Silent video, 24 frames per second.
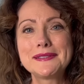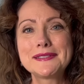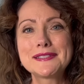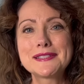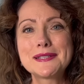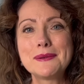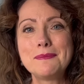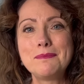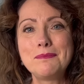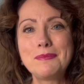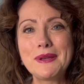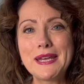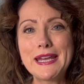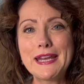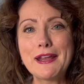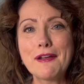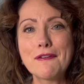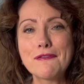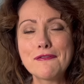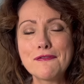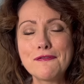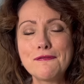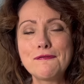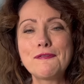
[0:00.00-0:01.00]
to be
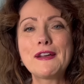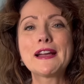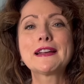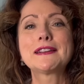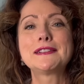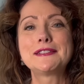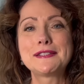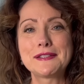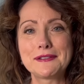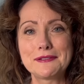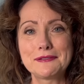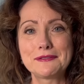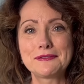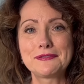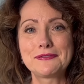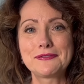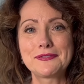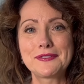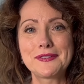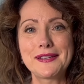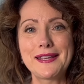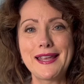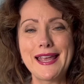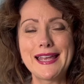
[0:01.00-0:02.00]
effective
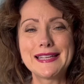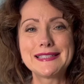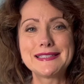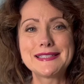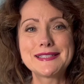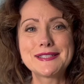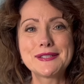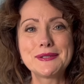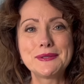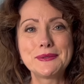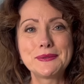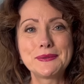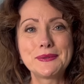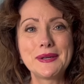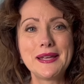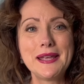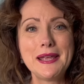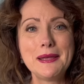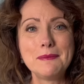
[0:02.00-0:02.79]
and to